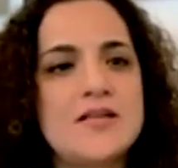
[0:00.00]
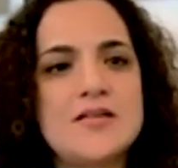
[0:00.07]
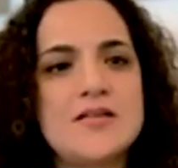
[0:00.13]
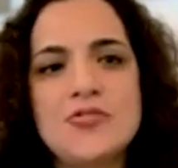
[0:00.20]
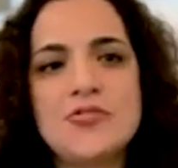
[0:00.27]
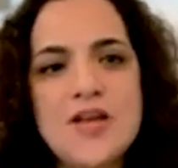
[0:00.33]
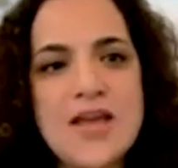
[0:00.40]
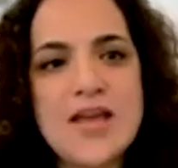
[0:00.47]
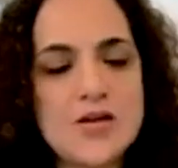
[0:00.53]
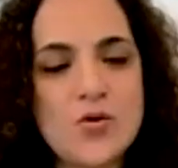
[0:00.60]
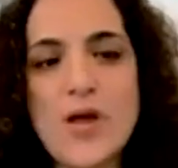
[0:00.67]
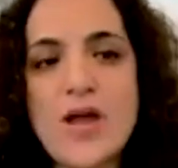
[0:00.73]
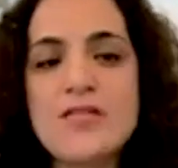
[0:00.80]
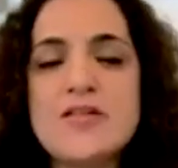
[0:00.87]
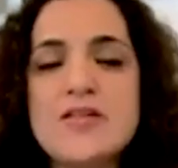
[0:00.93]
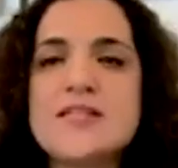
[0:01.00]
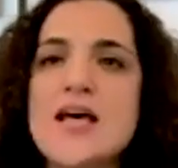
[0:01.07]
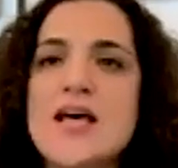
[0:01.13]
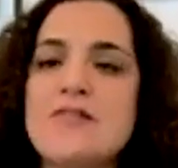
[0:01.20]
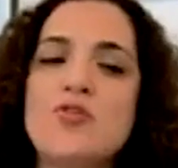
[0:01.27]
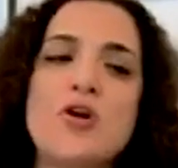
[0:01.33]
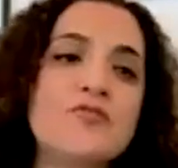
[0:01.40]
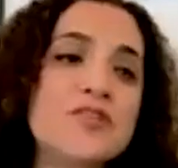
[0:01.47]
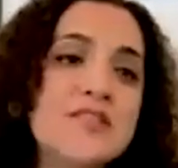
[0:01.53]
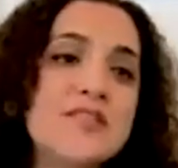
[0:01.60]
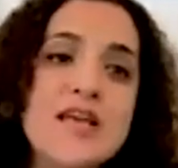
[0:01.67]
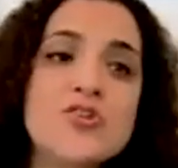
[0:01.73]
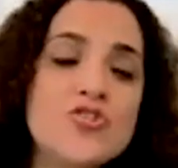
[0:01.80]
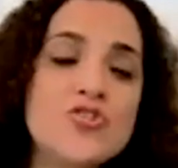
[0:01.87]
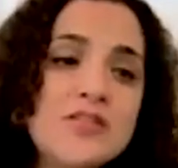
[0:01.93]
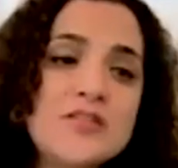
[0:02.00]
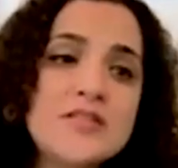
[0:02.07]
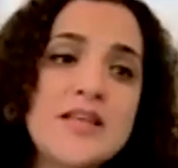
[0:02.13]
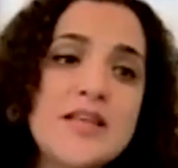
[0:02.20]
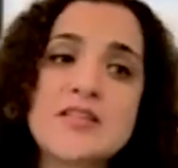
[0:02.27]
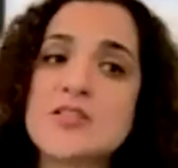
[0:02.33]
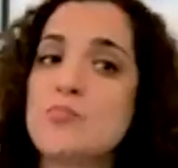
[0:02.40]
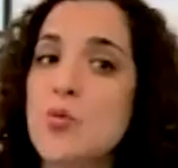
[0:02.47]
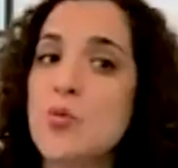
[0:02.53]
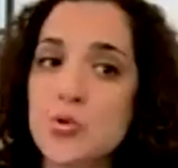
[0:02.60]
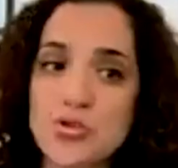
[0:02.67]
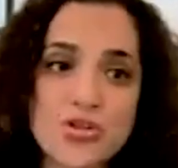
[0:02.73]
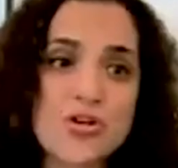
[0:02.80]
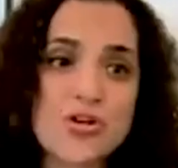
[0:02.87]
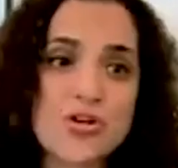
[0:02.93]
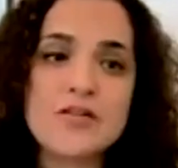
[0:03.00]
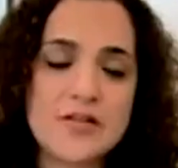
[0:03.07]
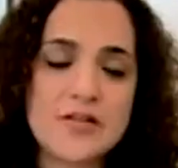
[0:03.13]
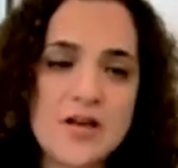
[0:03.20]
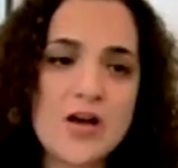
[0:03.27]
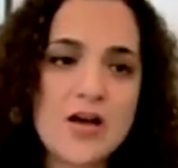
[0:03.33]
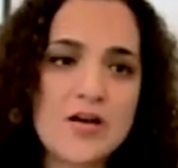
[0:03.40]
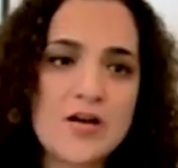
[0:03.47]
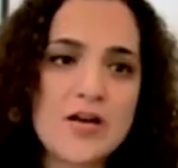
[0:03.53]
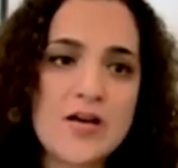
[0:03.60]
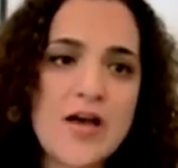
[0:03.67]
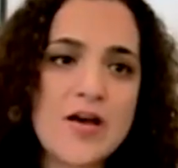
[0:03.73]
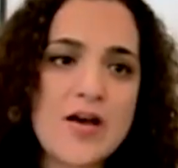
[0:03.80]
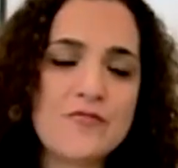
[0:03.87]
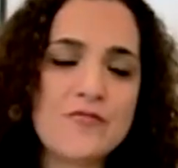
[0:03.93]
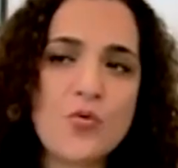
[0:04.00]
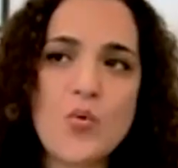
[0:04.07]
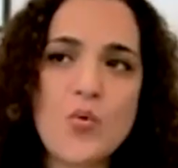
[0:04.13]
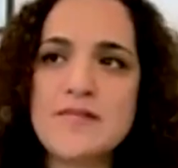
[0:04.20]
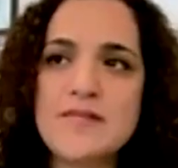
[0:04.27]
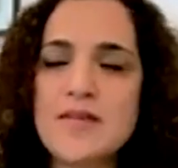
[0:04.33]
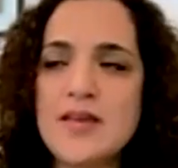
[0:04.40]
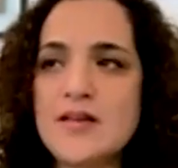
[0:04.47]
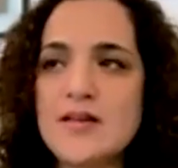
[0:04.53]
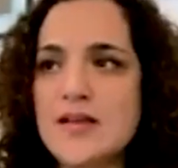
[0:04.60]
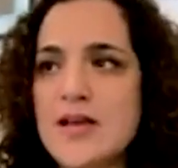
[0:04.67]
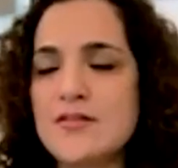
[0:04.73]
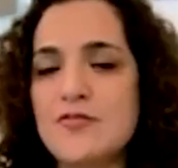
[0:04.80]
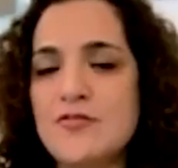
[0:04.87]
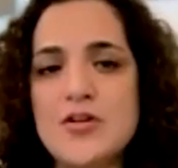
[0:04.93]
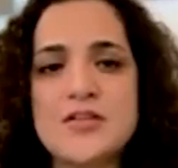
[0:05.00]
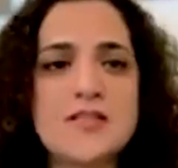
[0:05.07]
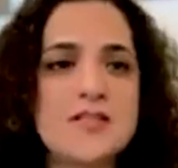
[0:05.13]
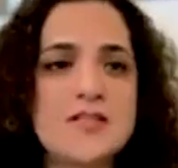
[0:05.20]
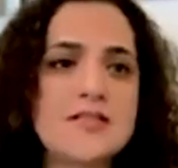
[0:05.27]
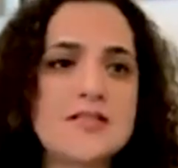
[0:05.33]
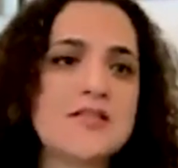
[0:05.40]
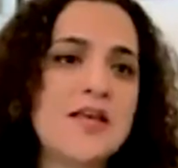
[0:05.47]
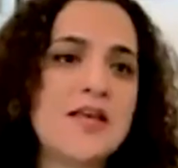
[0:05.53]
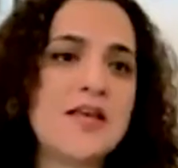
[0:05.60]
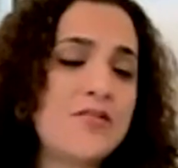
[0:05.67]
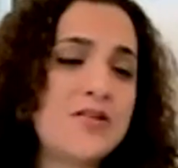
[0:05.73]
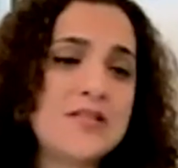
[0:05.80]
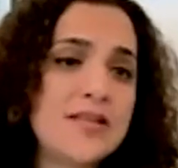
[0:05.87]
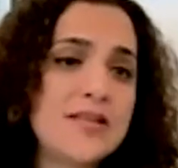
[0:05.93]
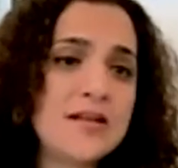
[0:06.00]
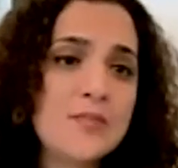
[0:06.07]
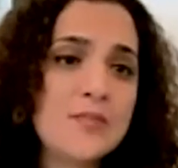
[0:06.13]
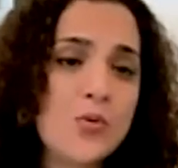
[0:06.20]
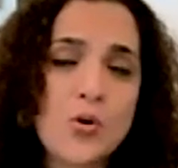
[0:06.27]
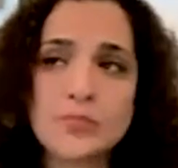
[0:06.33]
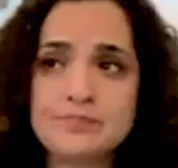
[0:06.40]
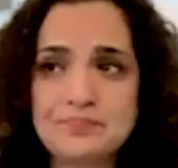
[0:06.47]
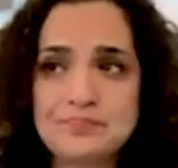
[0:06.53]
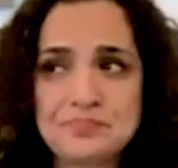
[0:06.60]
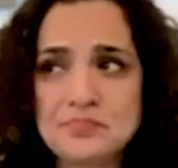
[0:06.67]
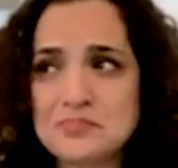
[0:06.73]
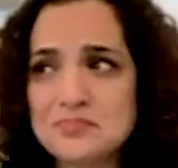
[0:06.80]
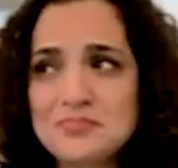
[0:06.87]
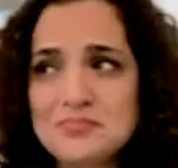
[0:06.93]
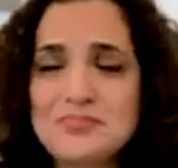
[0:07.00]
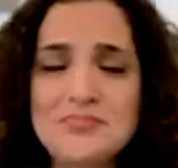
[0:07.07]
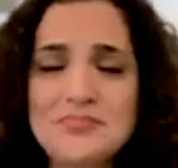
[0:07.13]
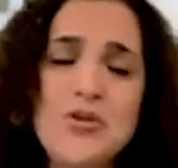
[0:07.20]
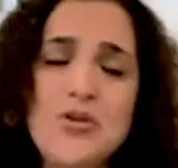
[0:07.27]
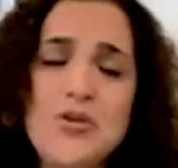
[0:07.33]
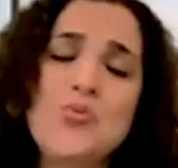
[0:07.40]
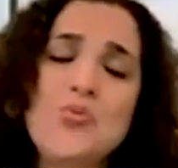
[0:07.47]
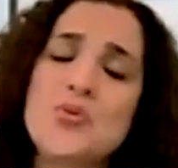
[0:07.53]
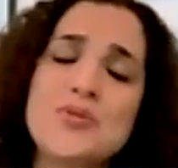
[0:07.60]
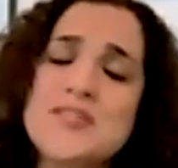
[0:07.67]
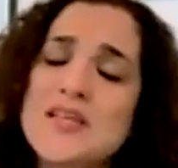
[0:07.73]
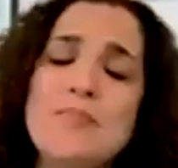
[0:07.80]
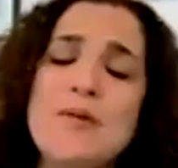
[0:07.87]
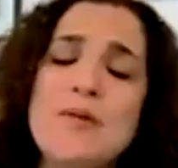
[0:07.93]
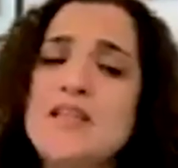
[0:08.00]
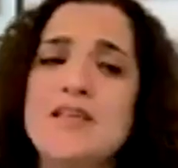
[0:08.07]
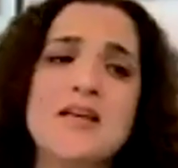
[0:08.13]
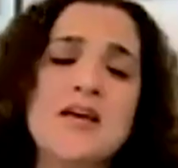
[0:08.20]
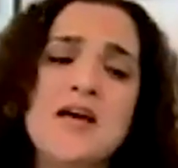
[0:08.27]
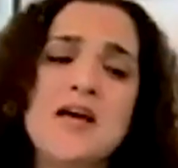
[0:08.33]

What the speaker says: create awareness, have conversations, exposure for one thing. Like, for instance, here in Singapore, you won't see many